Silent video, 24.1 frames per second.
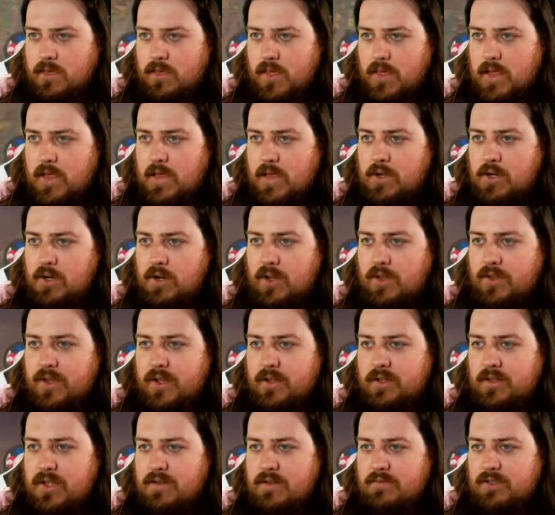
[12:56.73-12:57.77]
Look at all that
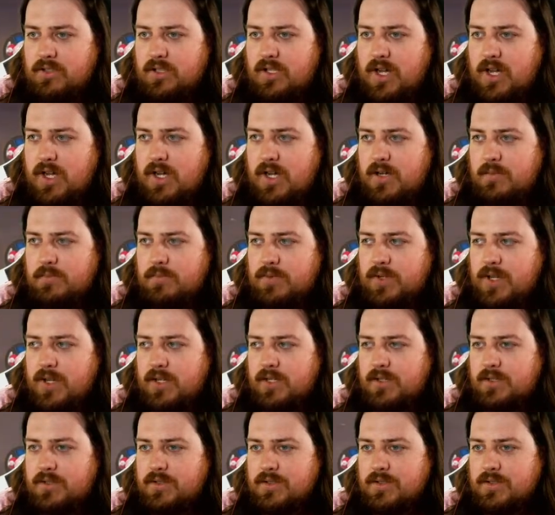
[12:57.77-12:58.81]
level up.
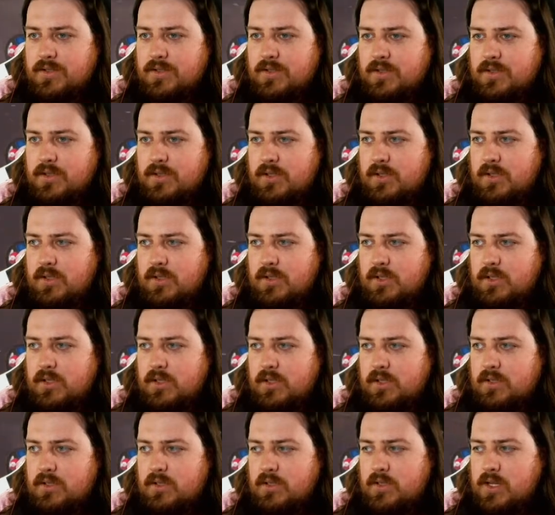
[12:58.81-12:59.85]
Nice.
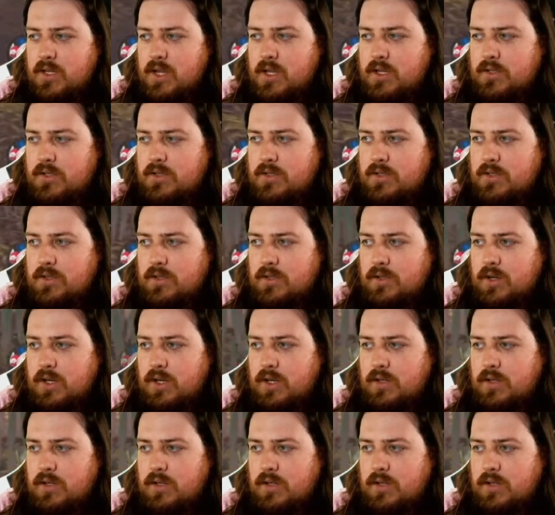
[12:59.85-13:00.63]
Nice. All